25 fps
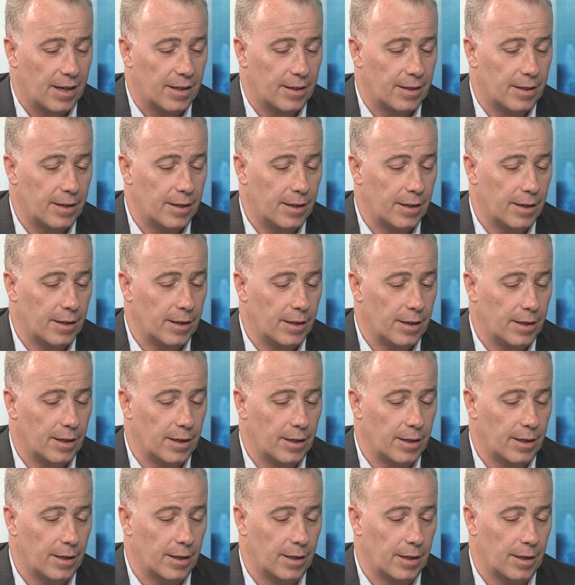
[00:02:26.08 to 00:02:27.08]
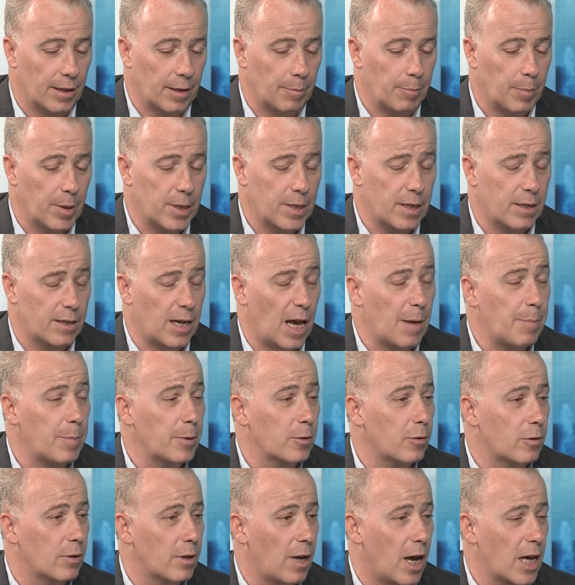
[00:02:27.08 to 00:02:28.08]
The business
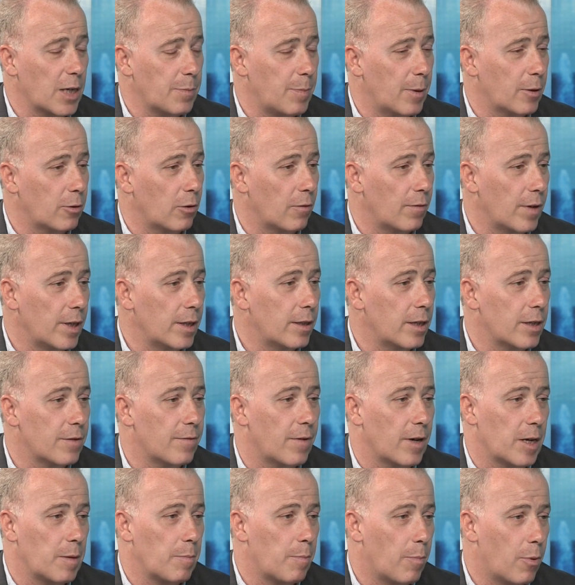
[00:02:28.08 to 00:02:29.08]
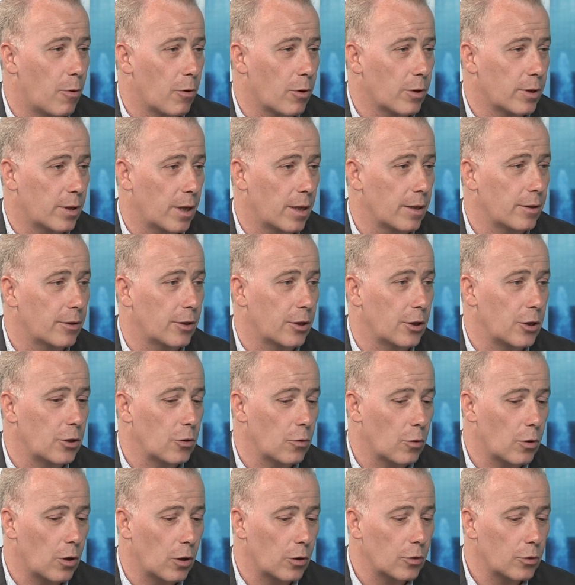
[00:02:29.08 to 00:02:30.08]
aspect of it is very important.
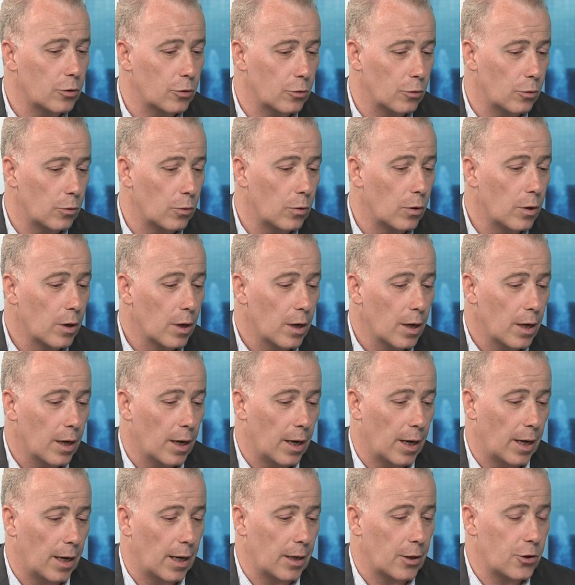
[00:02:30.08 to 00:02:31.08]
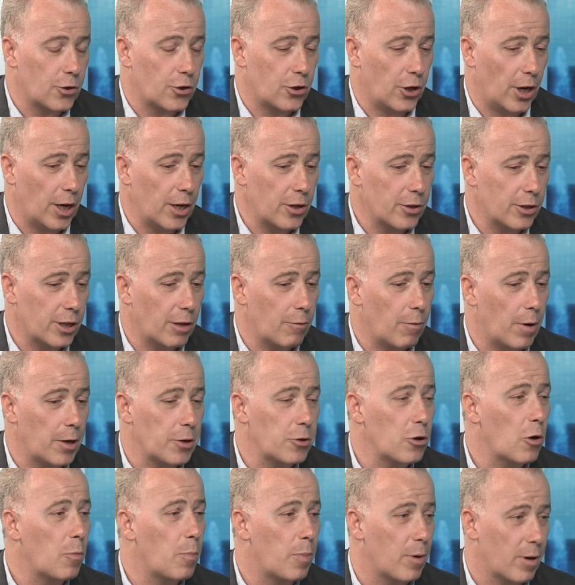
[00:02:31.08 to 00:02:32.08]
You're going to change the way
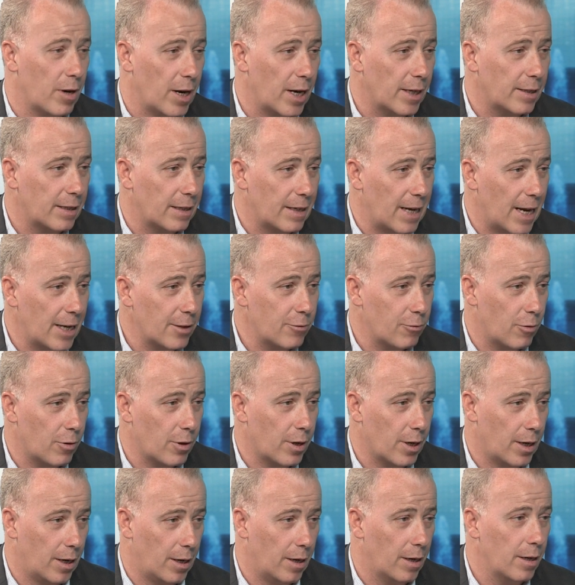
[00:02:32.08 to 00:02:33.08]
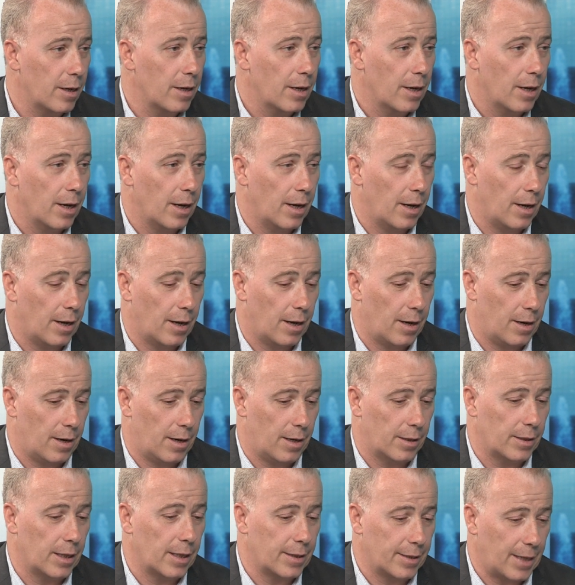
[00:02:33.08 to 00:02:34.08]
you operate the network.
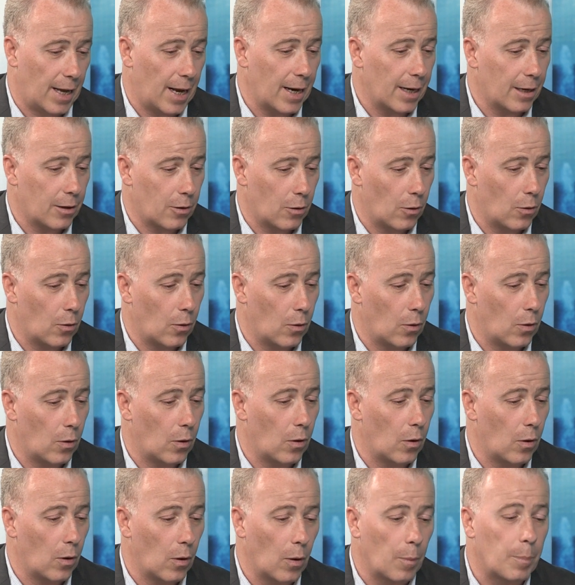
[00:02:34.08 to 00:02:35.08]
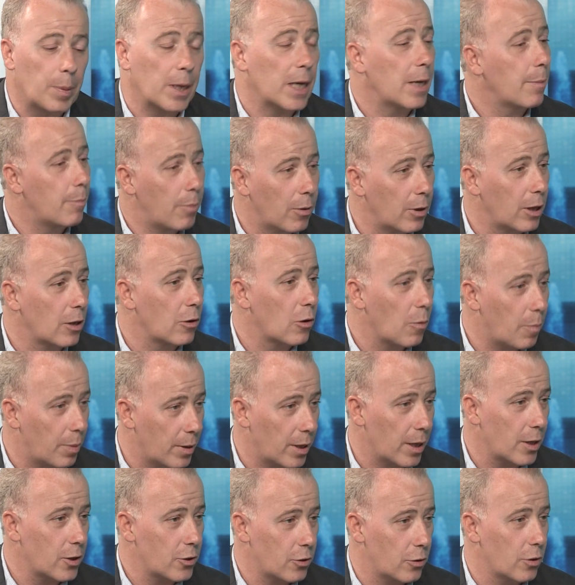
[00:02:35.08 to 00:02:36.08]
The telco people in
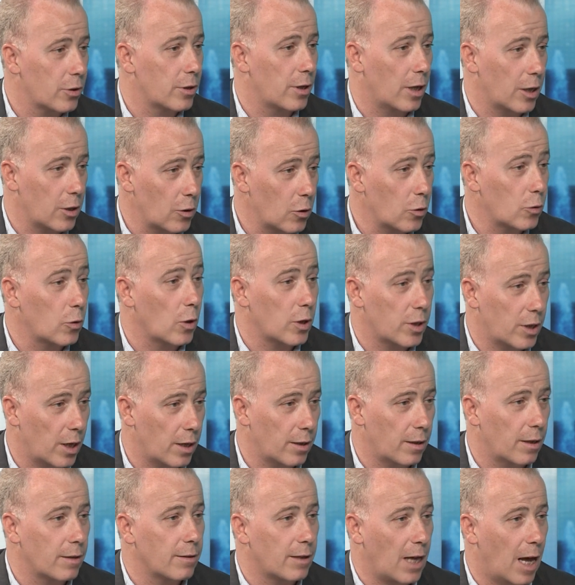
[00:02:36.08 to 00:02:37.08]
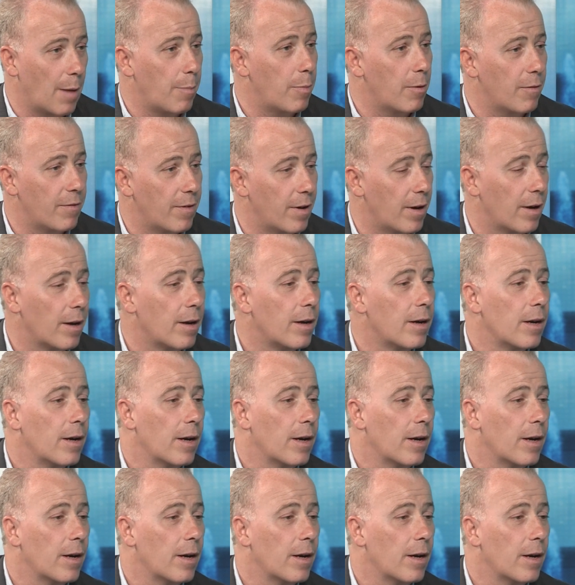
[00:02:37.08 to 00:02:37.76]
operations are used to a certain type of